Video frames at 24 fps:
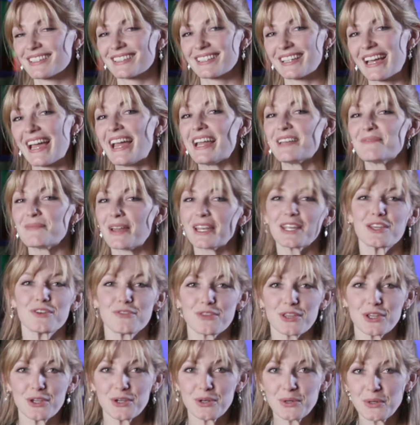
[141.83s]
And many of
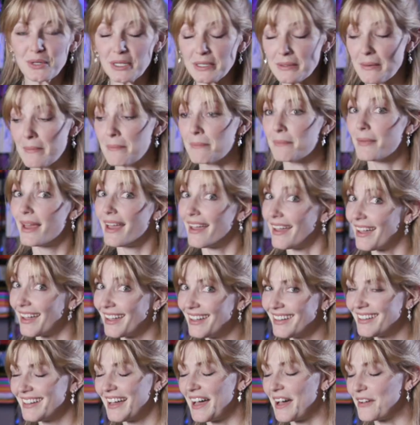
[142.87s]
you
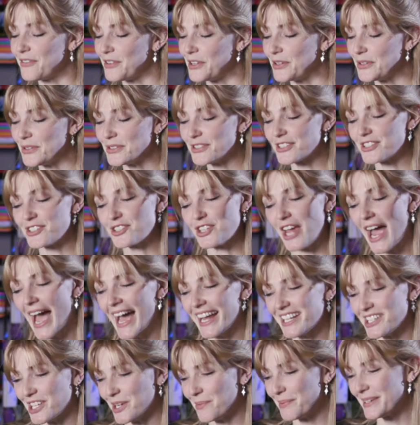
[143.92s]
may have used
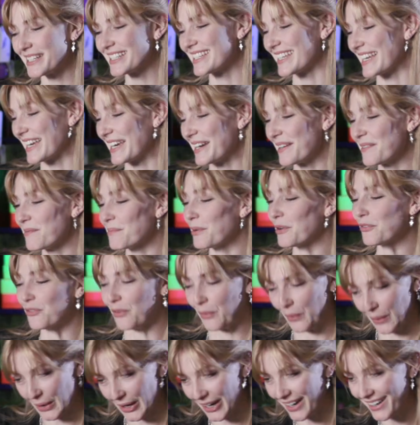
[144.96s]
ChatGPT
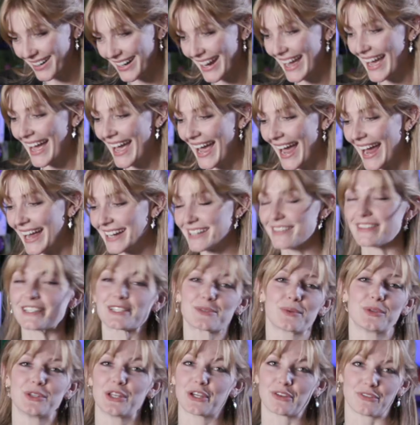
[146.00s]
before, and this
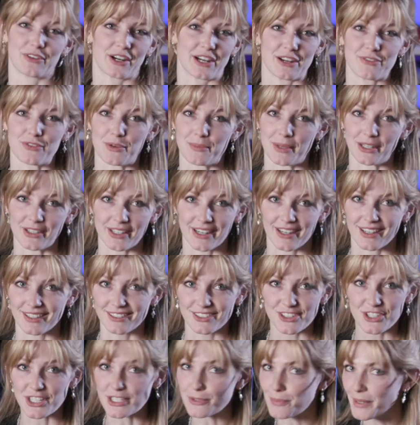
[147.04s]
will look very familiar.
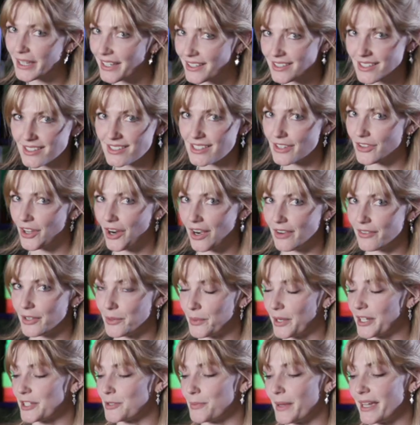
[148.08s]
Just because it's in the Harvard
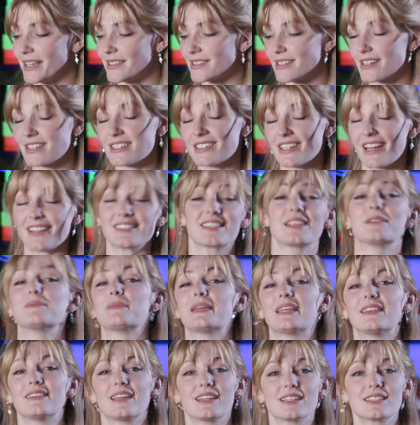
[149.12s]
workspace doesn't
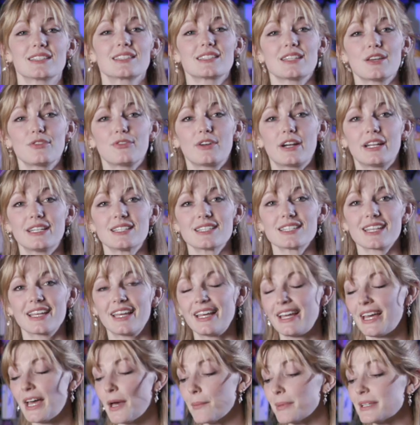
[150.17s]
mean that it's different.
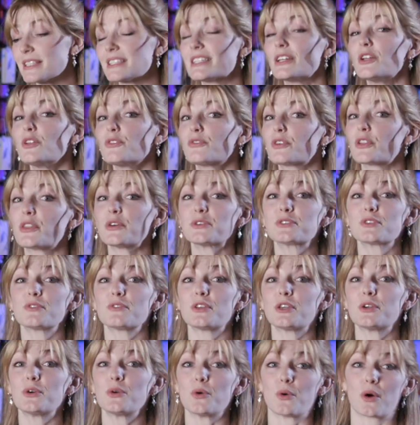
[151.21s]
But still, for those of
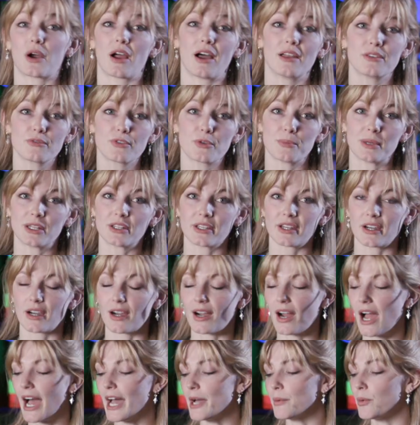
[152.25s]
you who are
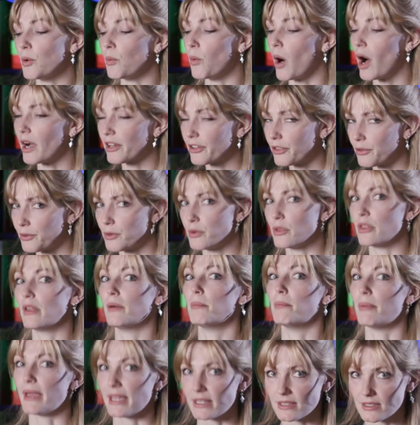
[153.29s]
unfamiliar, I will walk through the
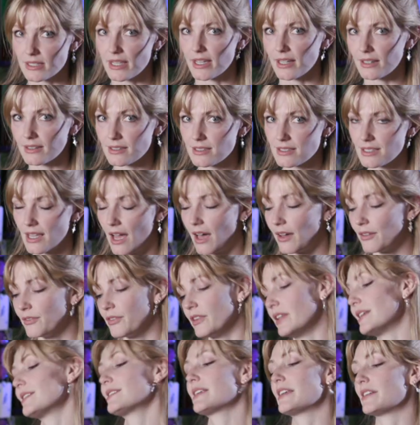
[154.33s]
basics of
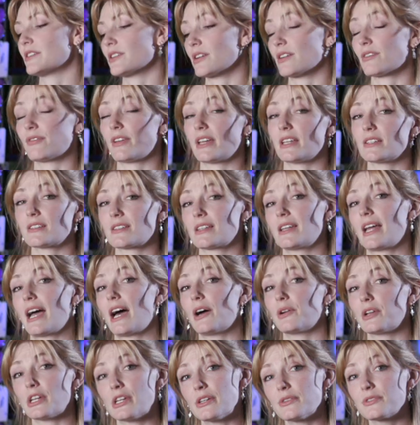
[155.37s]
this interface and how
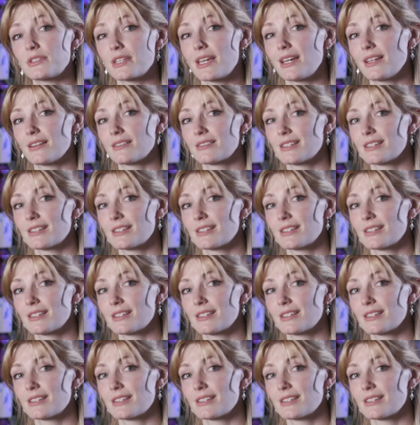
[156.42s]
to use it.